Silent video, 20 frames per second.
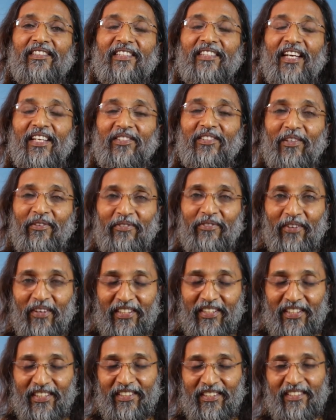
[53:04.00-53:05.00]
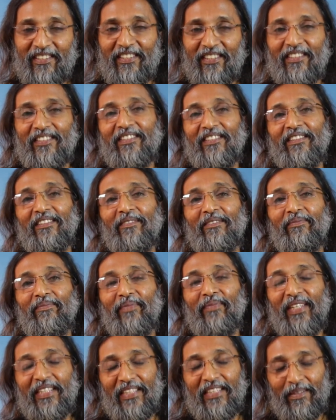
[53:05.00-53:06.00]
states of consciousness,
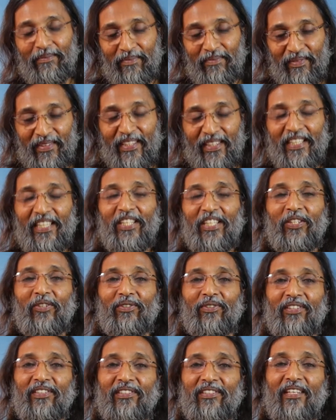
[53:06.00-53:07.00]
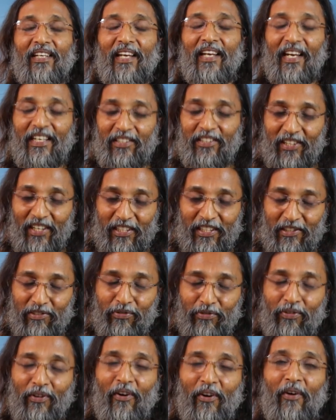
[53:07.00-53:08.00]
bring them into this and
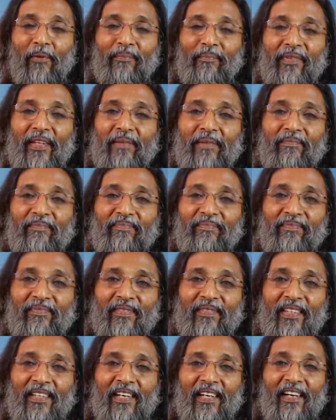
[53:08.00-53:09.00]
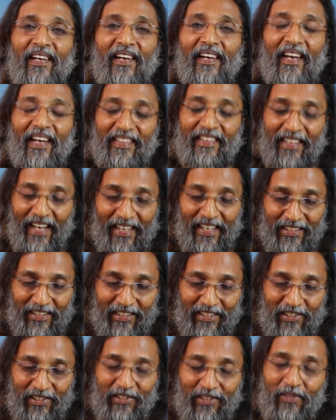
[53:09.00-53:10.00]
transform them. And
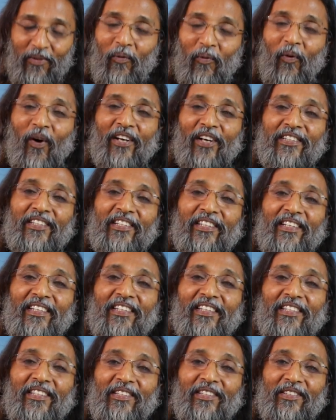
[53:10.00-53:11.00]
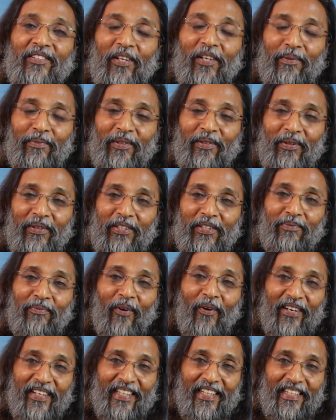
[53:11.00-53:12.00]
that is what Sri Aurobindo is
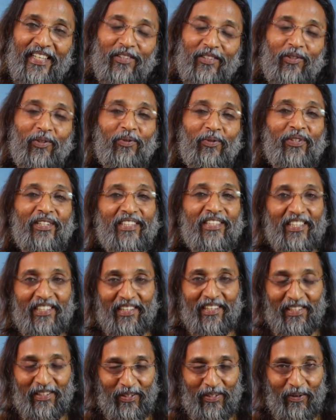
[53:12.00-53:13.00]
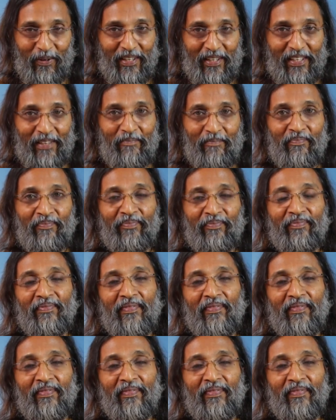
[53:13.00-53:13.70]
pointing at through integral yoga.